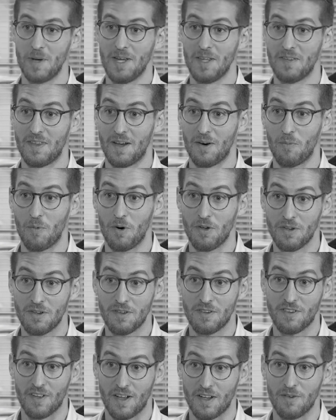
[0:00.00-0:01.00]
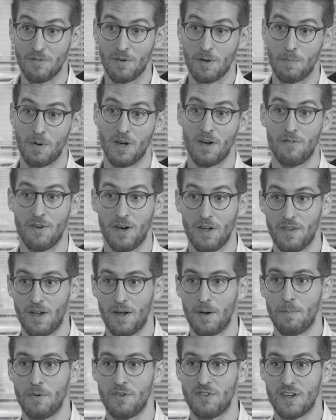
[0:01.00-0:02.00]
admit that one side of EPFL that
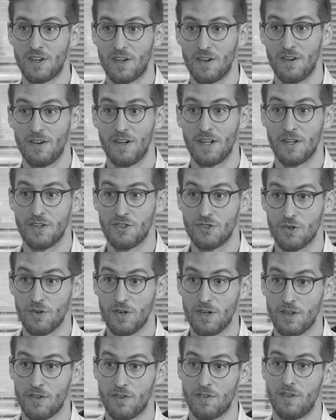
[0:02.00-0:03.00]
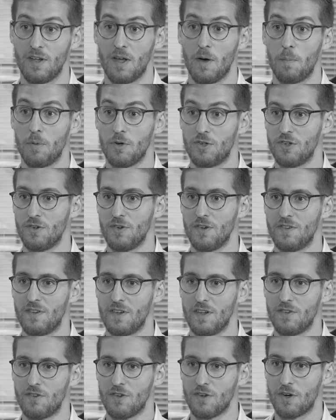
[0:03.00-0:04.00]
I particularly enjoyed is the
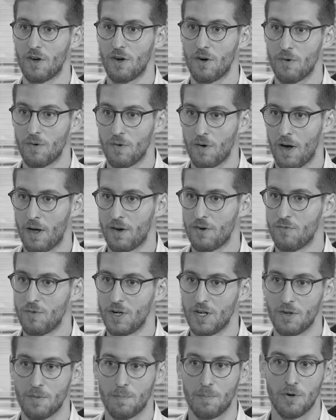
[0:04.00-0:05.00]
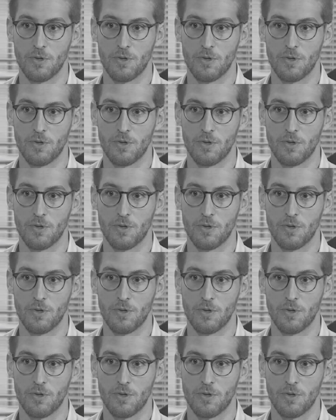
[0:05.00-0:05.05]
opportunity to go and read a